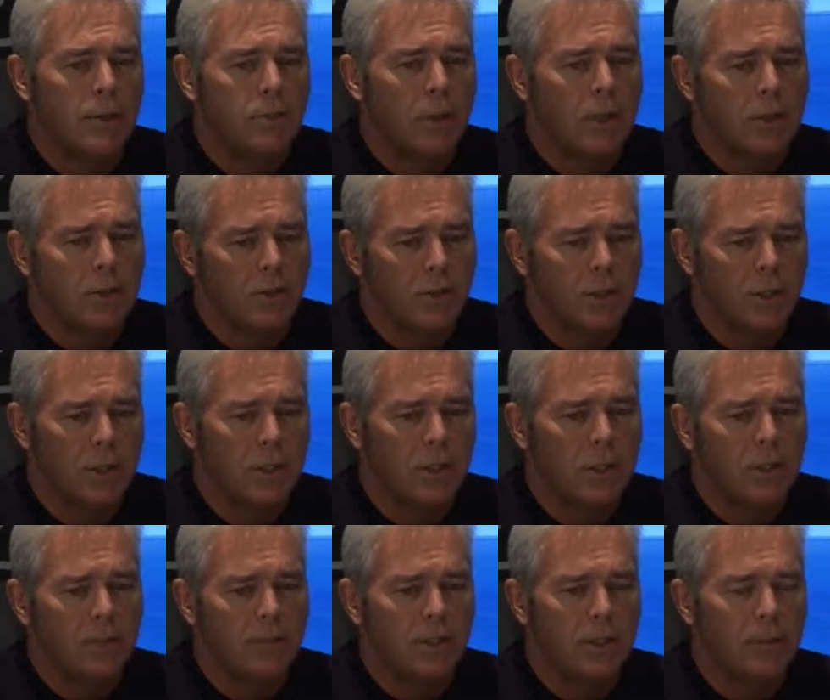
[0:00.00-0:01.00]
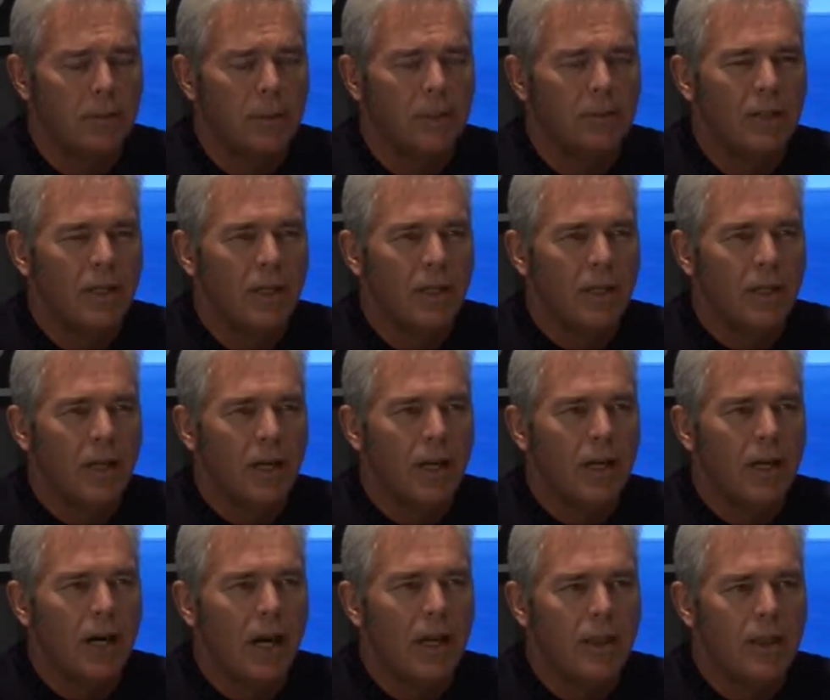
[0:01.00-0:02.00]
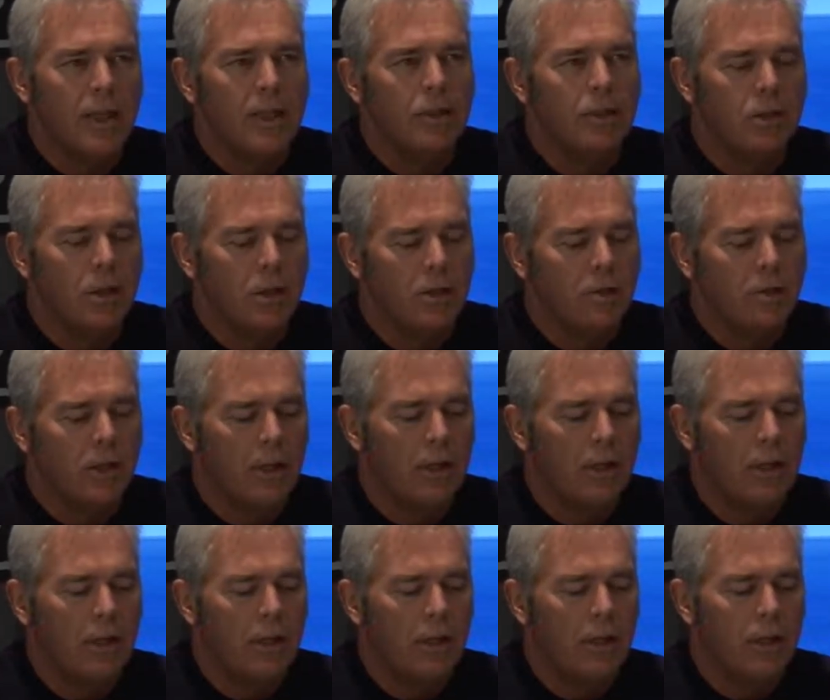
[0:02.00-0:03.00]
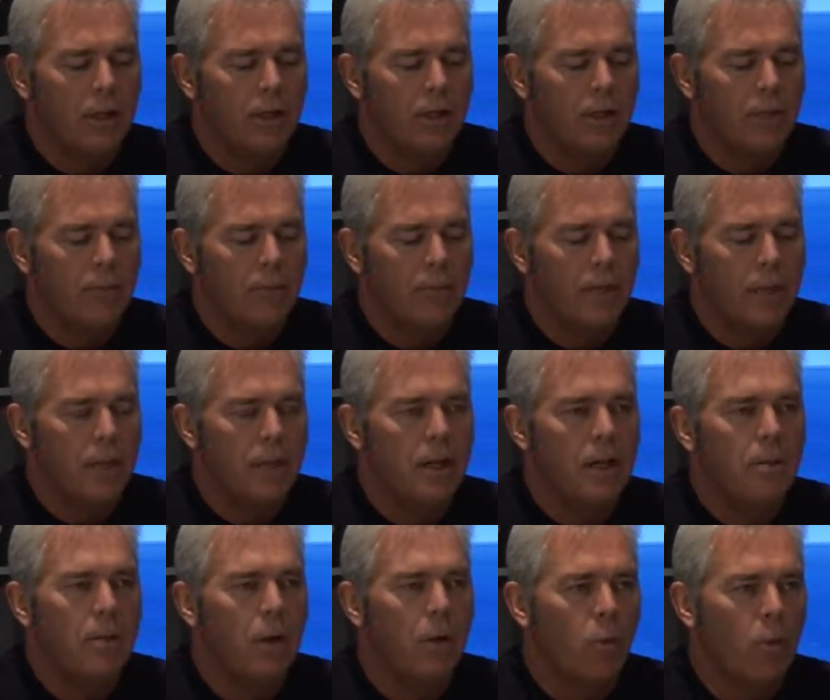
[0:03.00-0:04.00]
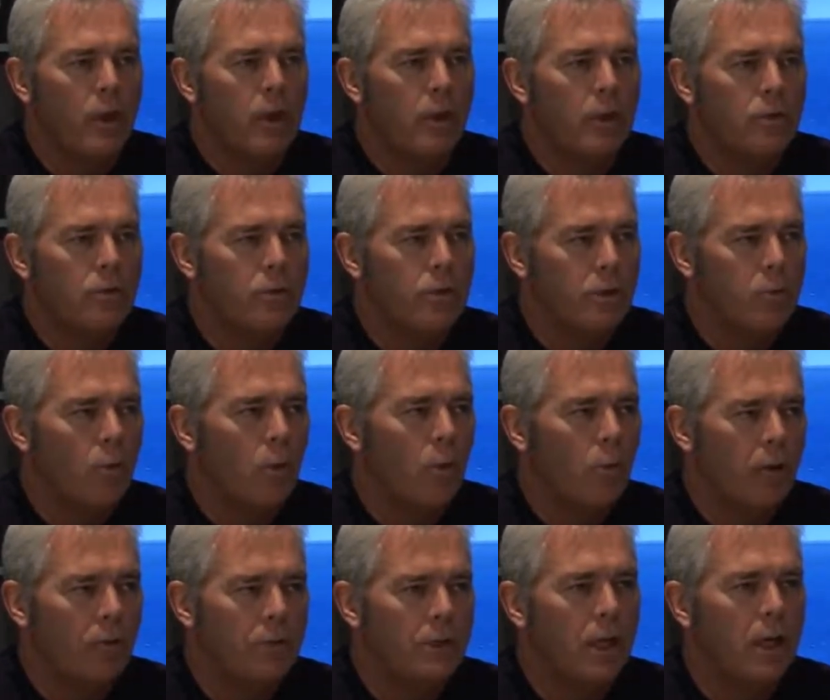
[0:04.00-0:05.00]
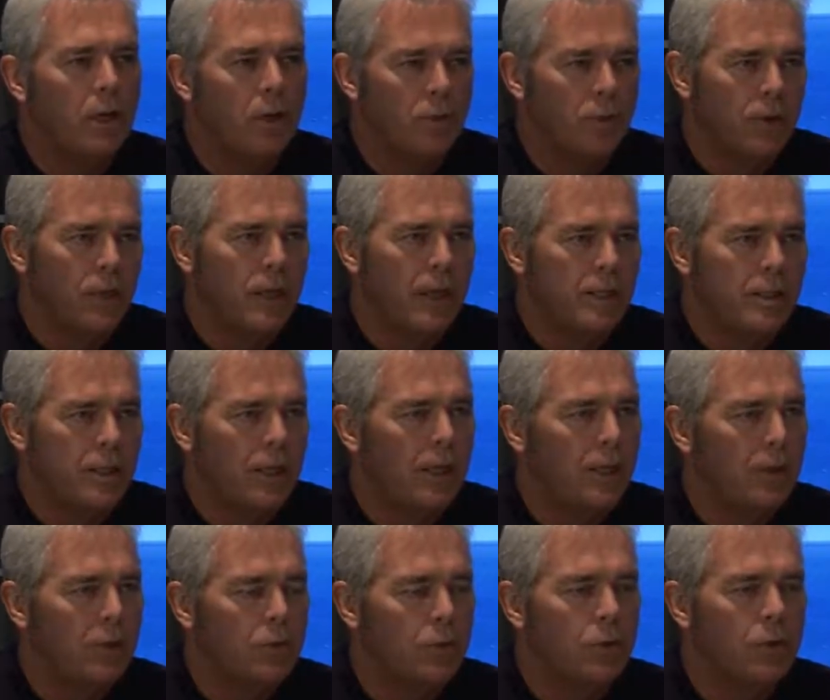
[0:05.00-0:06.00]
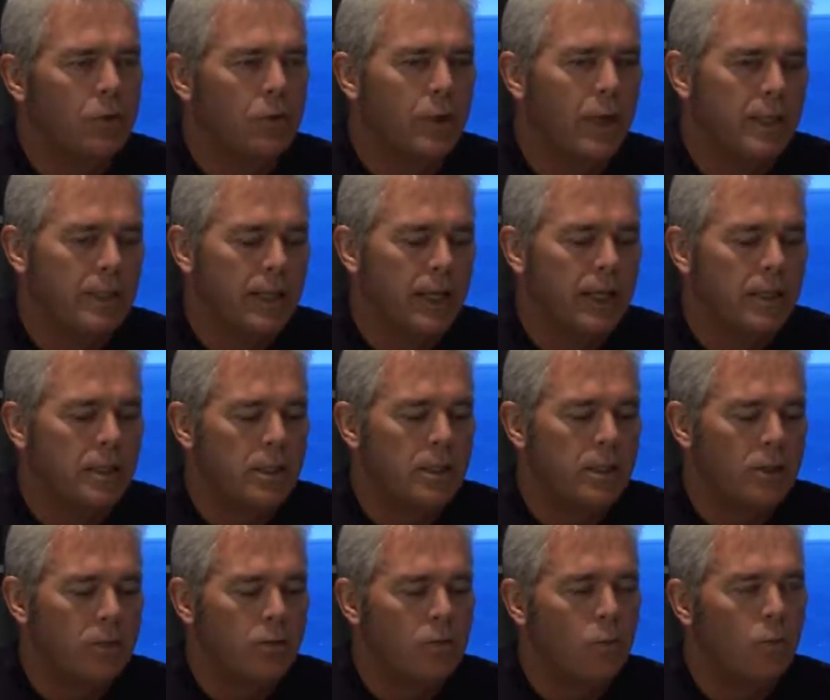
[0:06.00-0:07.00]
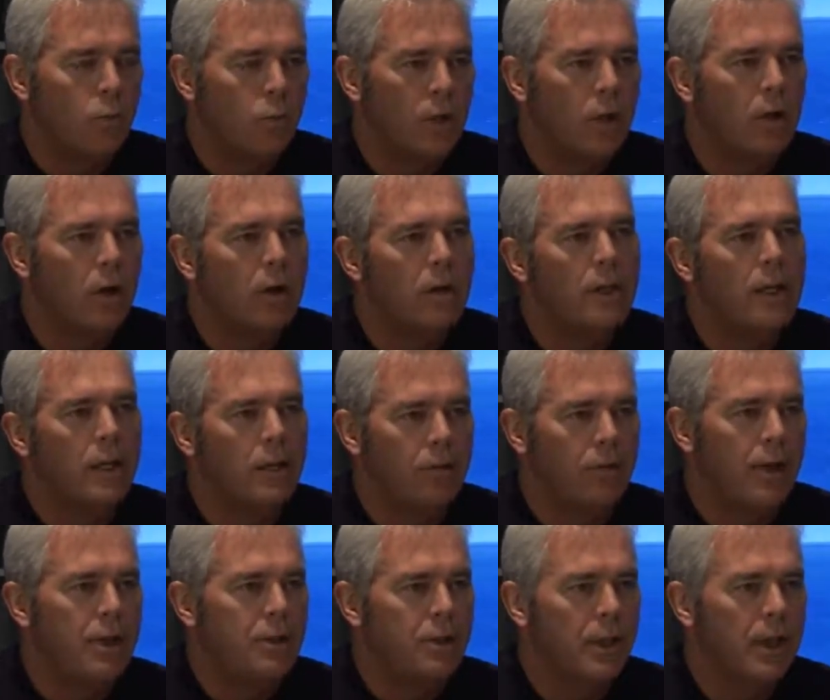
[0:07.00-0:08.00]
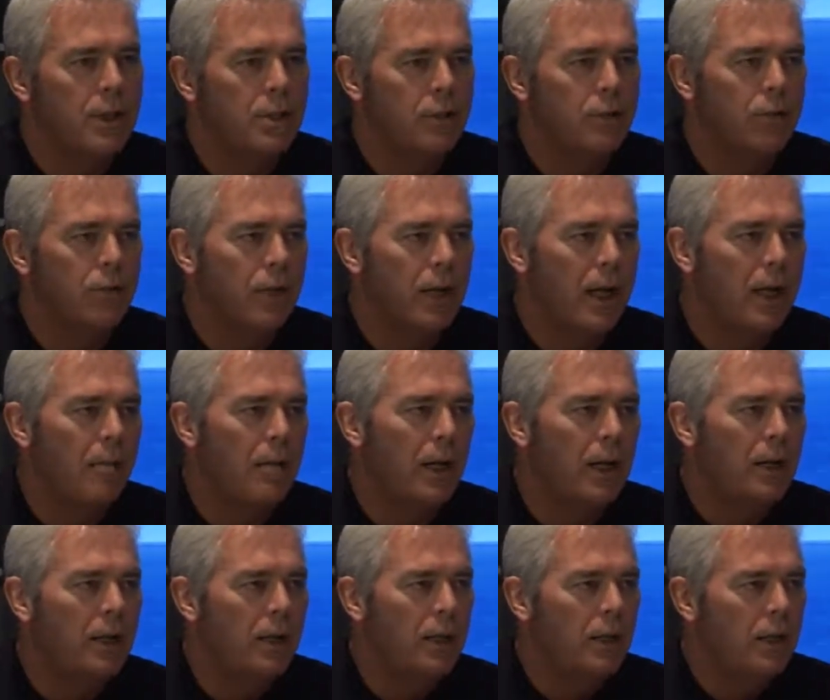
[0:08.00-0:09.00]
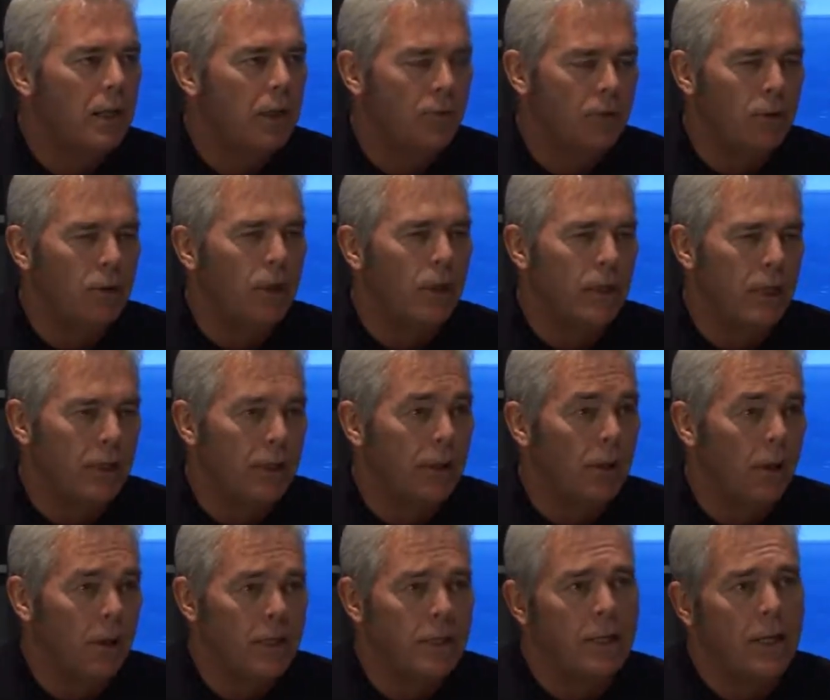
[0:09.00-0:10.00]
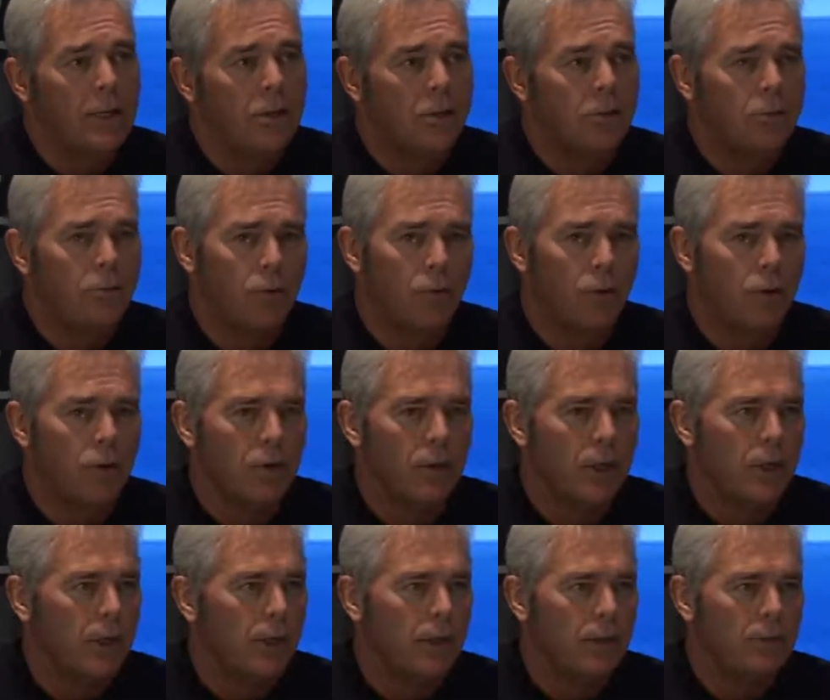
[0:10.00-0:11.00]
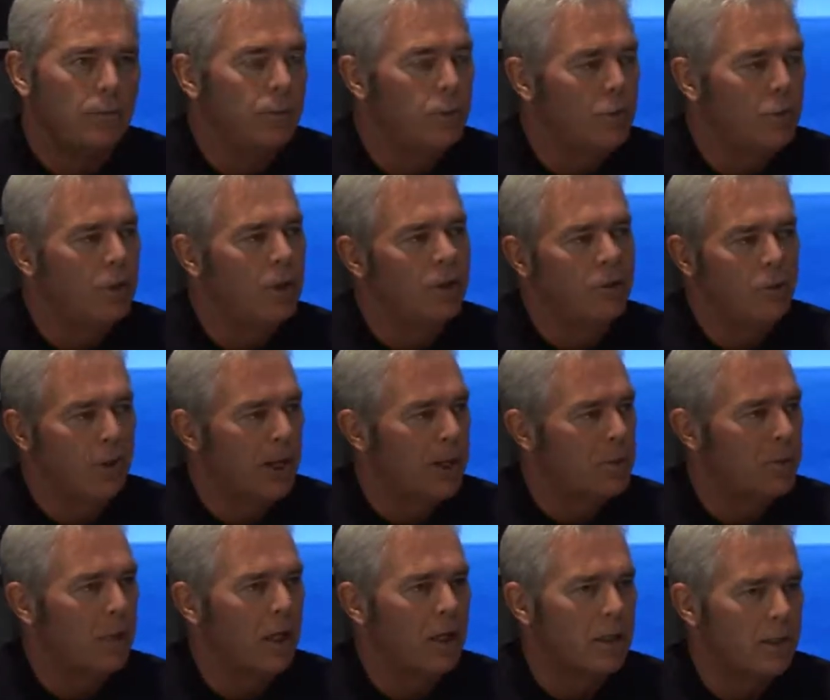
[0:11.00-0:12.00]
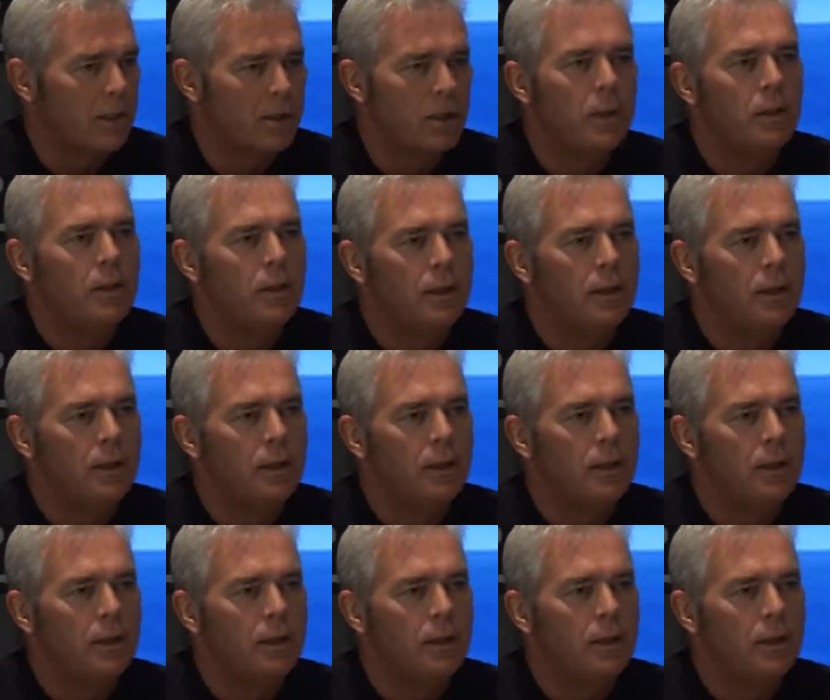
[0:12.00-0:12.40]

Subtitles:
Xbox 360 development? I think so. The thing about Windows and what we've done over the last 10 years with DirectX is we are the innovation engine for gaming. If you look at the architecture for, certainly for Xbox,